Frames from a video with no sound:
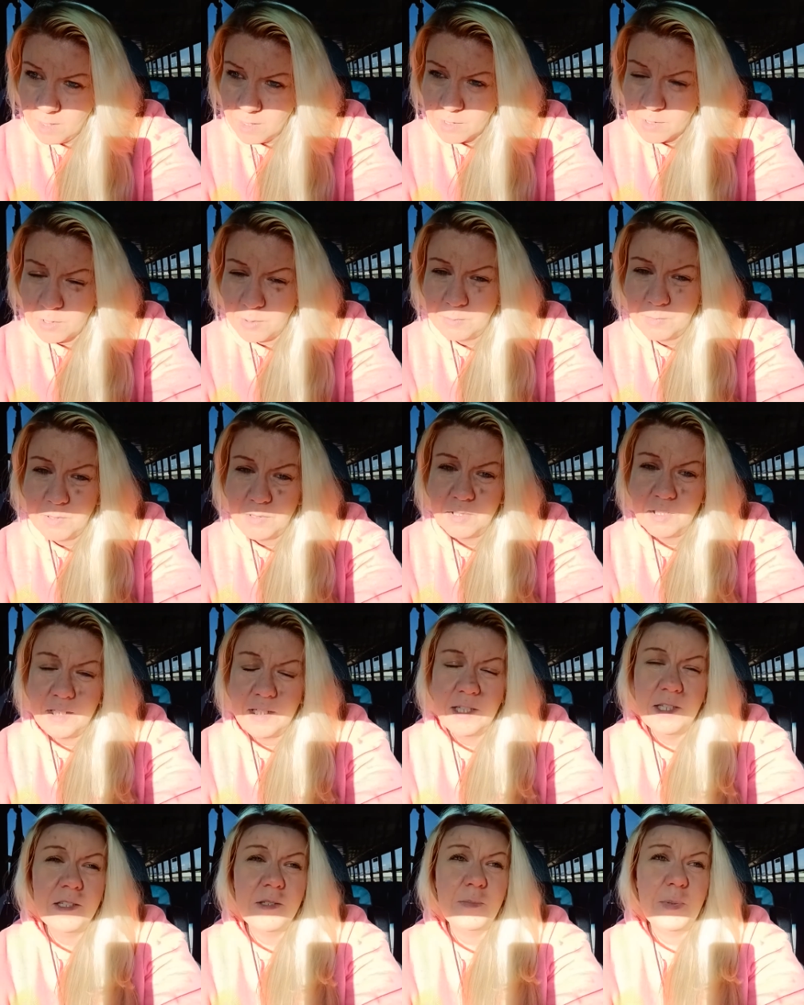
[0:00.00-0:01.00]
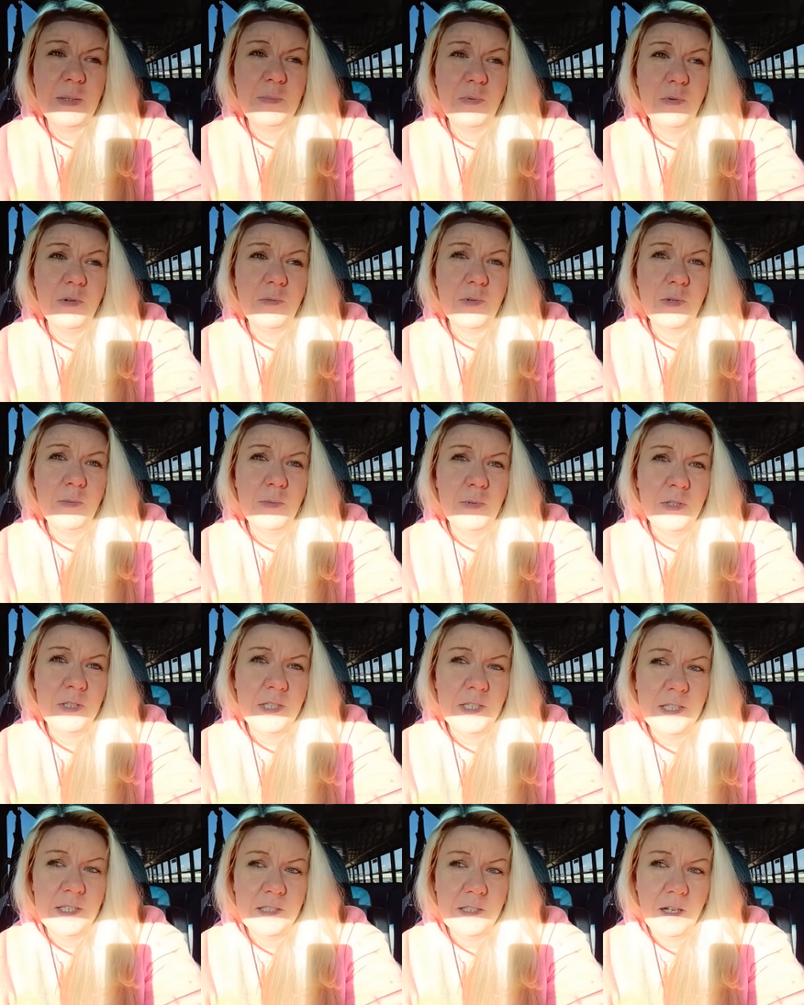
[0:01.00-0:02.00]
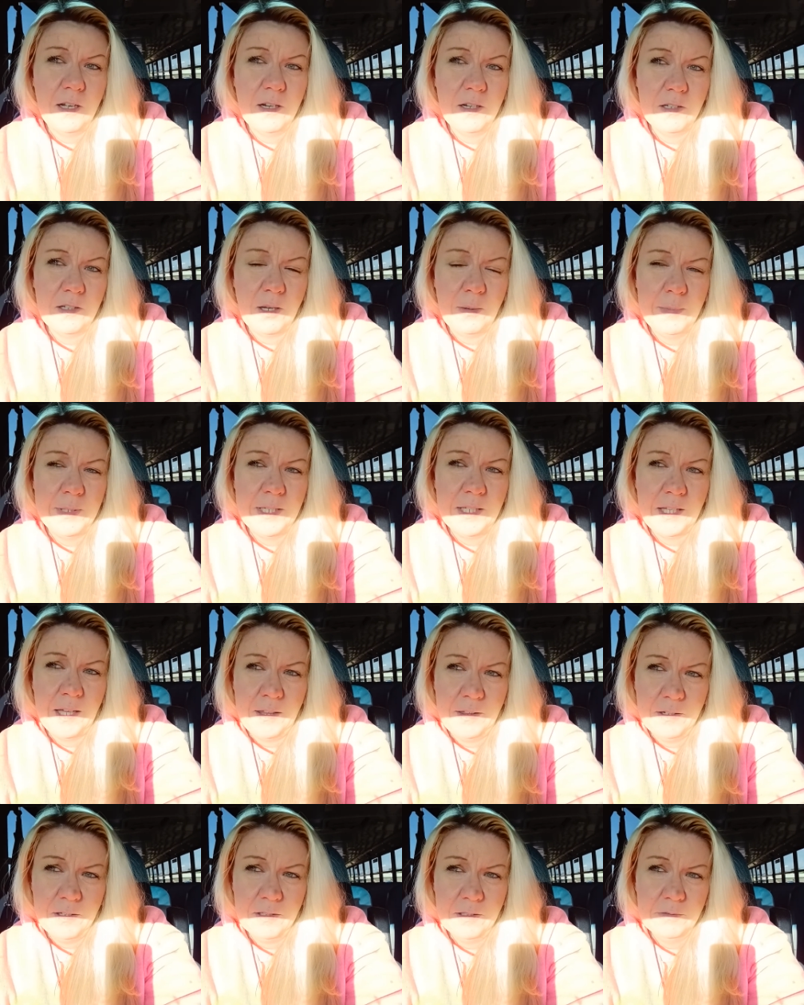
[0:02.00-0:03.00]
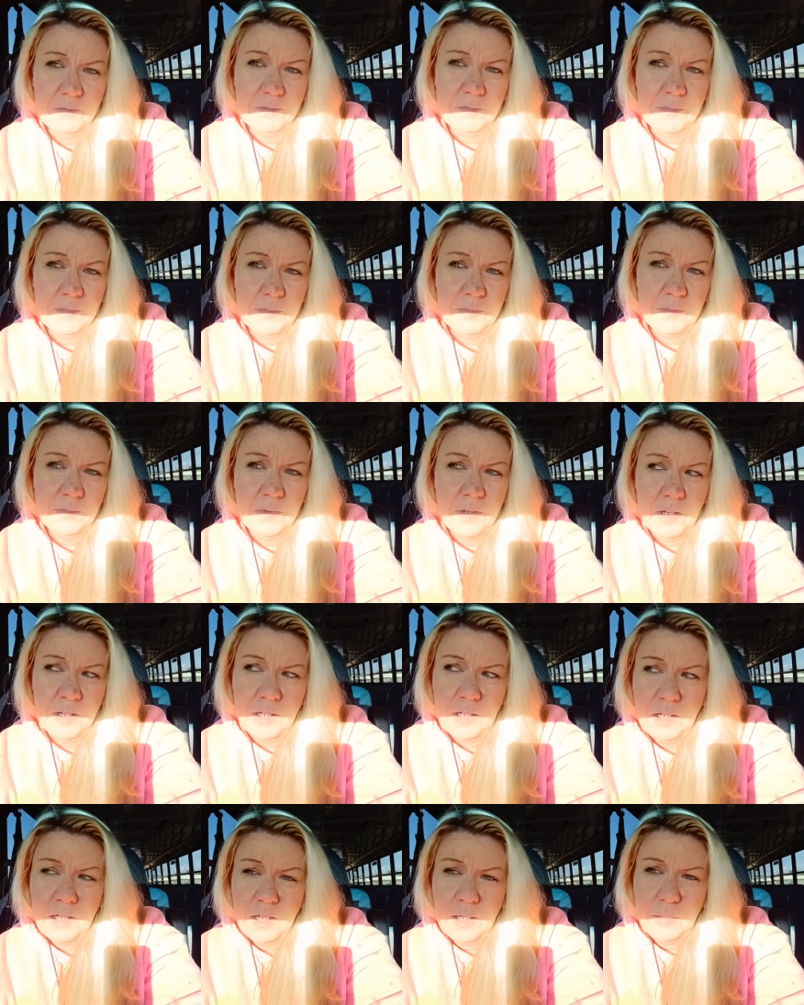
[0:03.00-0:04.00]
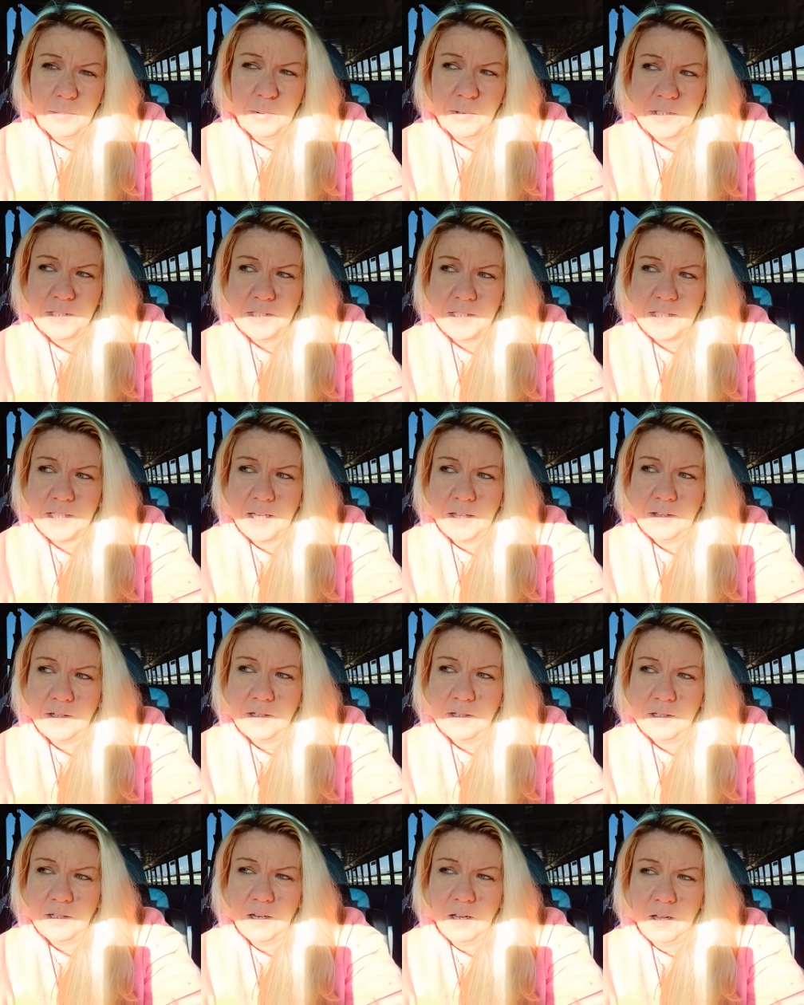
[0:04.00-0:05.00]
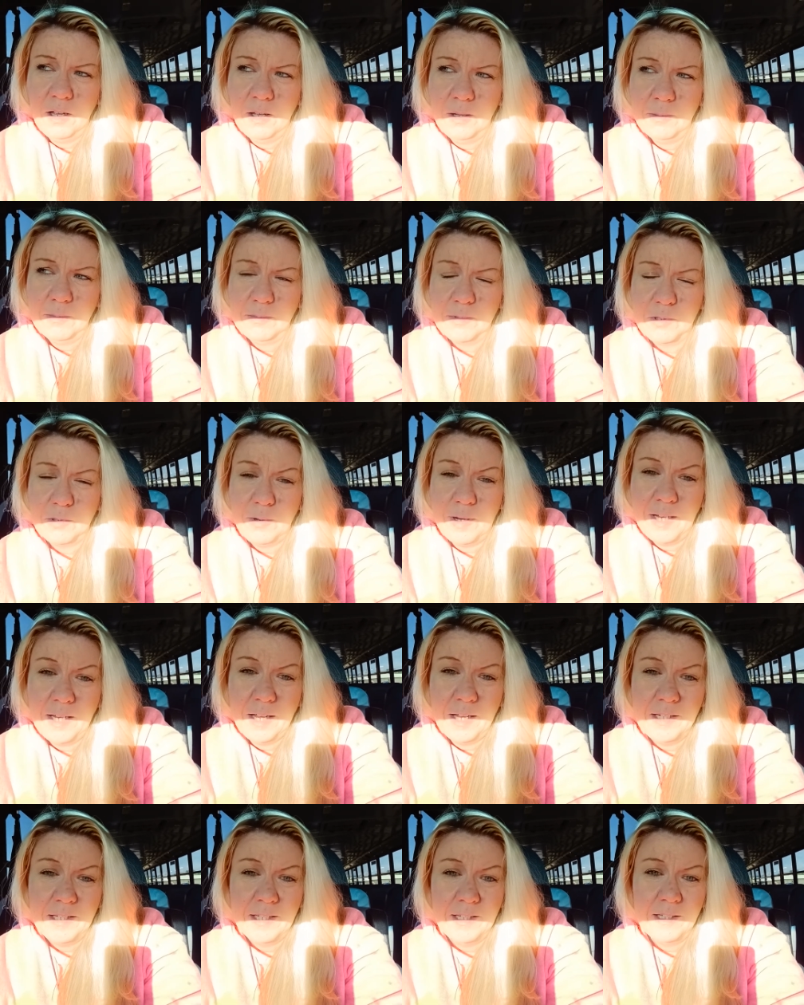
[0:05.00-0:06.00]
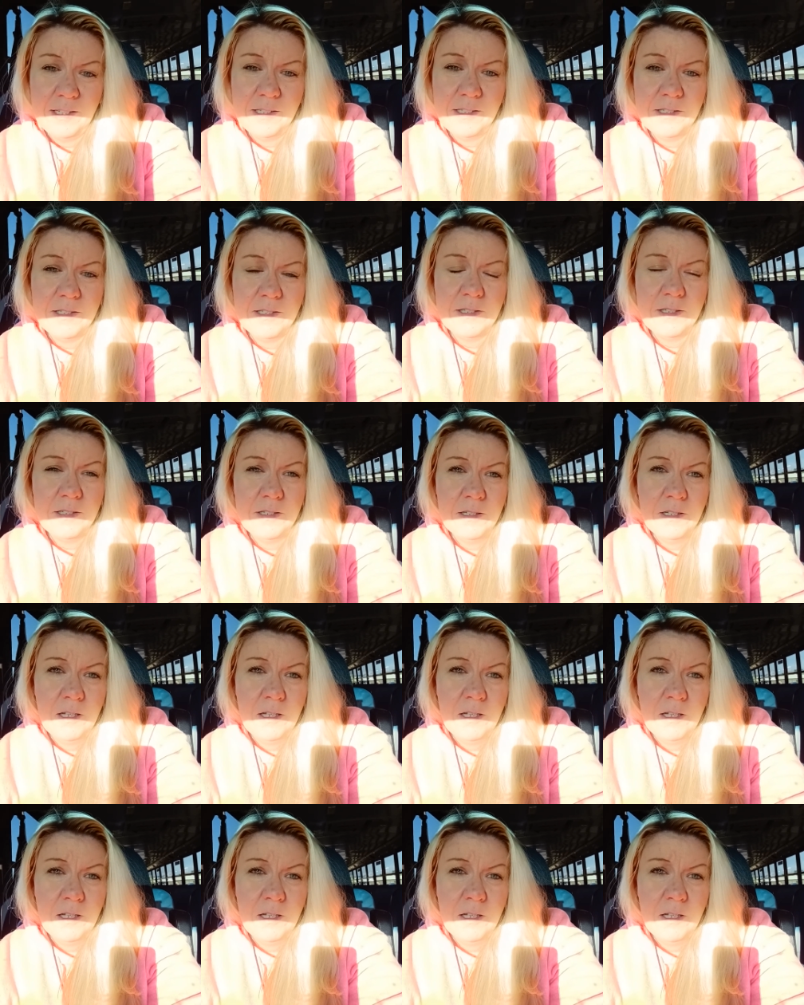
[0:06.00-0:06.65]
Communities, people of communities are coming together, putting together um, great ideas